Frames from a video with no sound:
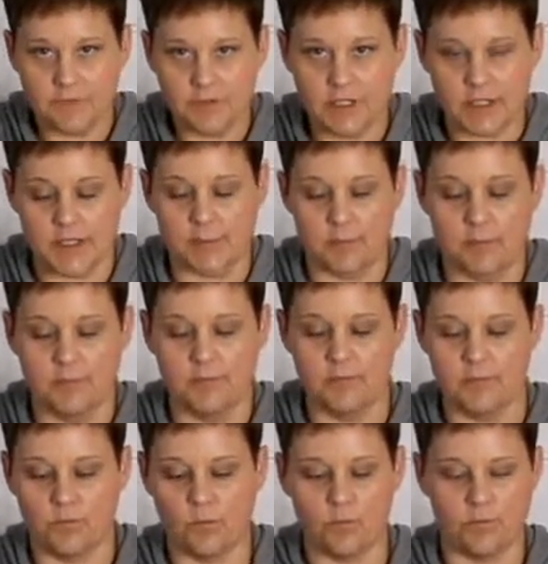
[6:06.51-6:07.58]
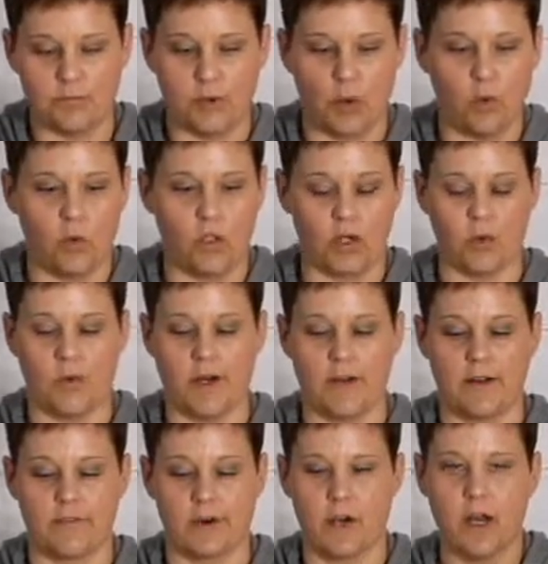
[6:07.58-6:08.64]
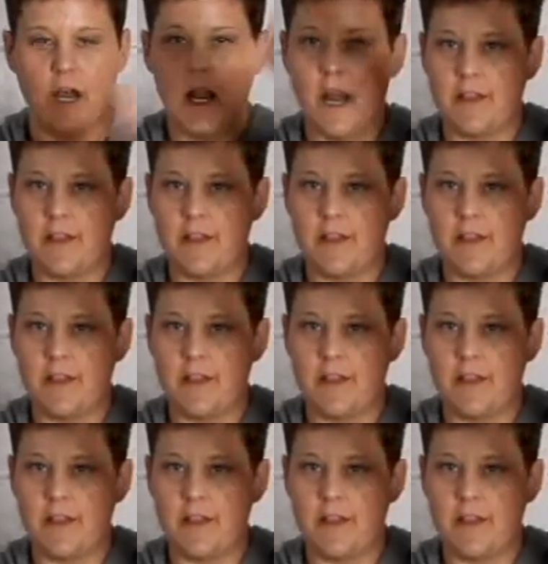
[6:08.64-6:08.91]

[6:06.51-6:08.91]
to the bowl or whatever.